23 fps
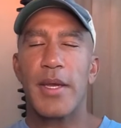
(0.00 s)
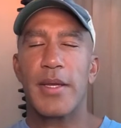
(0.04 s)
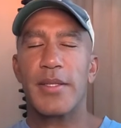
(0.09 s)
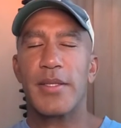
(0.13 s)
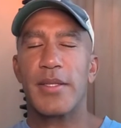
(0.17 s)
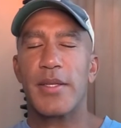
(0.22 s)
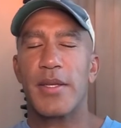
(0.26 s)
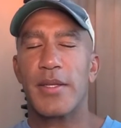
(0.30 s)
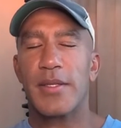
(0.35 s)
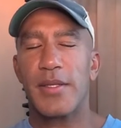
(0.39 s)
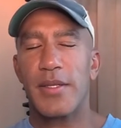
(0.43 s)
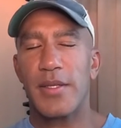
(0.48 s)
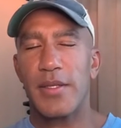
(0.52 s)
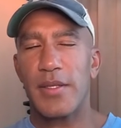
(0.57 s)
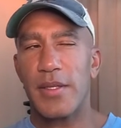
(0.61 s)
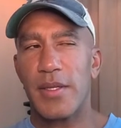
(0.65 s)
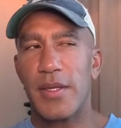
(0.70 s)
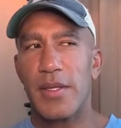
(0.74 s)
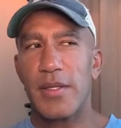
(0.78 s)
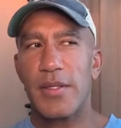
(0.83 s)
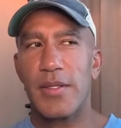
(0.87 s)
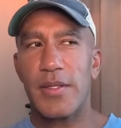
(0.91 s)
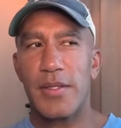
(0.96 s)
Yeah, it's it's
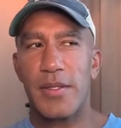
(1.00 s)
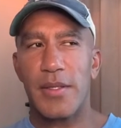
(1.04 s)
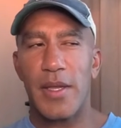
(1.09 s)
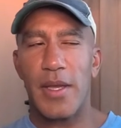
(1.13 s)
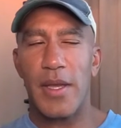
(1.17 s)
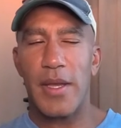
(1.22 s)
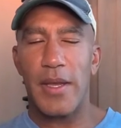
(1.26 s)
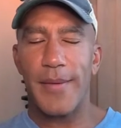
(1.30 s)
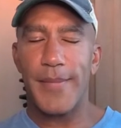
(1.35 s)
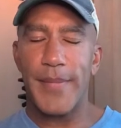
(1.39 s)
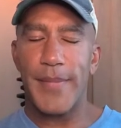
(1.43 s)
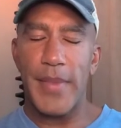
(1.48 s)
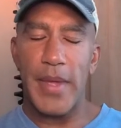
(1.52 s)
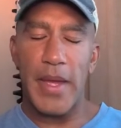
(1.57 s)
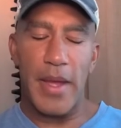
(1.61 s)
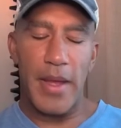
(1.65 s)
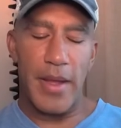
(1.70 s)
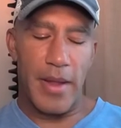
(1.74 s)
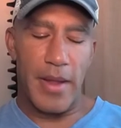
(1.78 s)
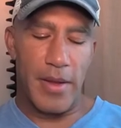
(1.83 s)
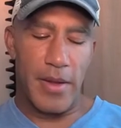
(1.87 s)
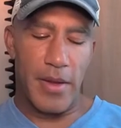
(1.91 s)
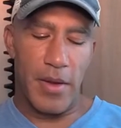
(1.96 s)
it's, it's
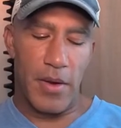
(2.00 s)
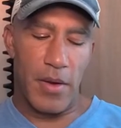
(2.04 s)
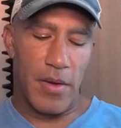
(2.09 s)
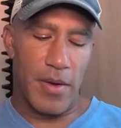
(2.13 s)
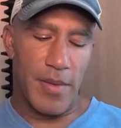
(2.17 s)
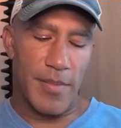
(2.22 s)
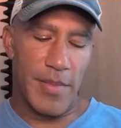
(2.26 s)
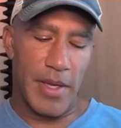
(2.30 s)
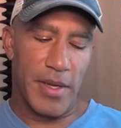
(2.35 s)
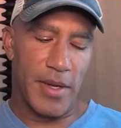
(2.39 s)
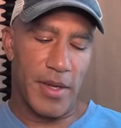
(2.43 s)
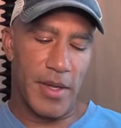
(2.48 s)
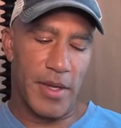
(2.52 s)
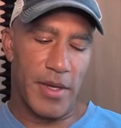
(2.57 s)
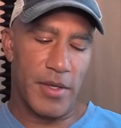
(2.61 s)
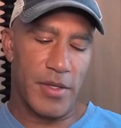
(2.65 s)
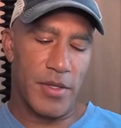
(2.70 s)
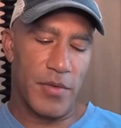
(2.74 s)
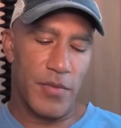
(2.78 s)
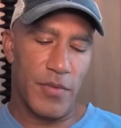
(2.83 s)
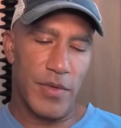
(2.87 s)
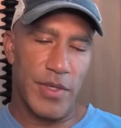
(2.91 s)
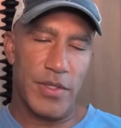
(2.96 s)
you know, I'm not going to get
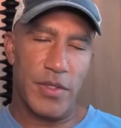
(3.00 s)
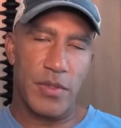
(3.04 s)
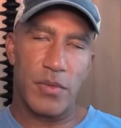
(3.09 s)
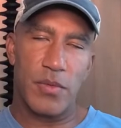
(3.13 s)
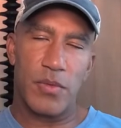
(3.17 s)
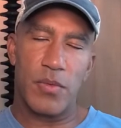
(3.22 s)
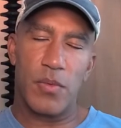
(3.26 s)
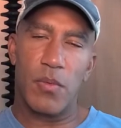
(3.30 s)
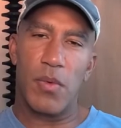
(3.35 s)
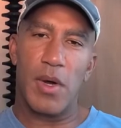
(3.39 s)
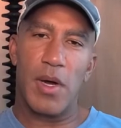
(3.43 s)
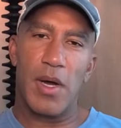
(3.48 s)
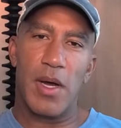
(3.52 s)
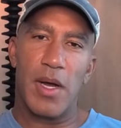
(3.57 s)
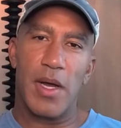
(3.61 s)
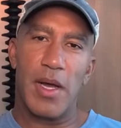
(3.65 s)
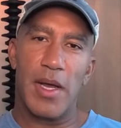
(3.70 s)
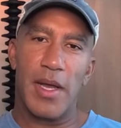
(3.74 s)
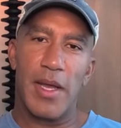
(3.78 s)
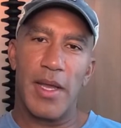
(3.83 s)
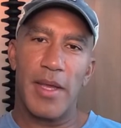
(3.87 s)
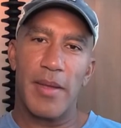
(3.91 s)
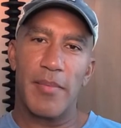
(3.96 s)
into reasons
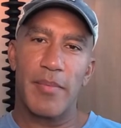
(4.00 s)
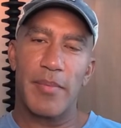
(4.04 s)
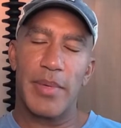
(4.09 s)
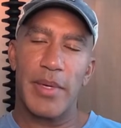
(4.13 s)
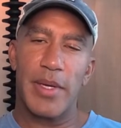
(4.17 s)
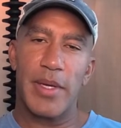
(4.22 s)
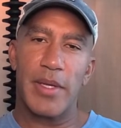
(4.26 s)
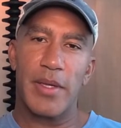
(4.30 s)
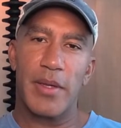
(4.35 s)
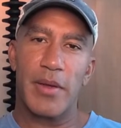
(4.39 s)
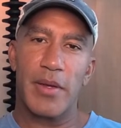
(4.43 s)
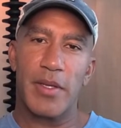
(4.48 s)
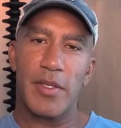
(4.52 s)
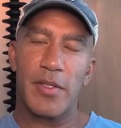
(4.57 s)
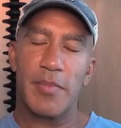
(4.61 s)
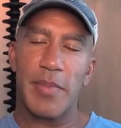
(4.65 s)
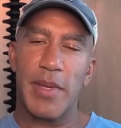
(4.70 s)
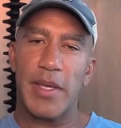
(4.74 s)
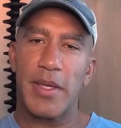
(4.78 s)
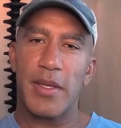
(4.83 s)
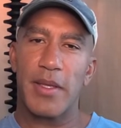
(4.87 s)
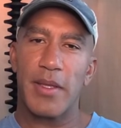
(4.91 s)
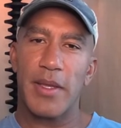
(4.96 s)
why, but you know, I
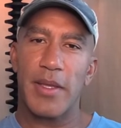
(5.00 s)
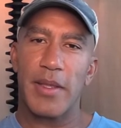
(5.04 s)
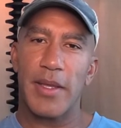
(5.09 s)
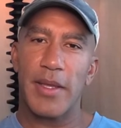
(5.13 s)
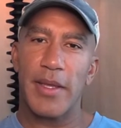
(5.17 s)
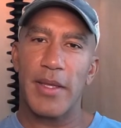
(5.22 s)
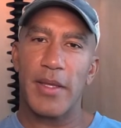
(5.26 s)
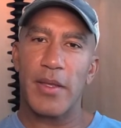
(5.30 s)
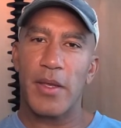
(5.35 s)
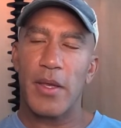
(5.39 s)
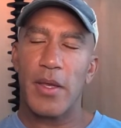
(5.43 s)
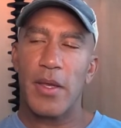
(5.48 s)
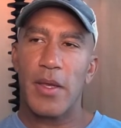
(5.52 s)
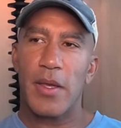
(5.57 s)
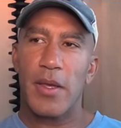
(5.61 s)
speculate like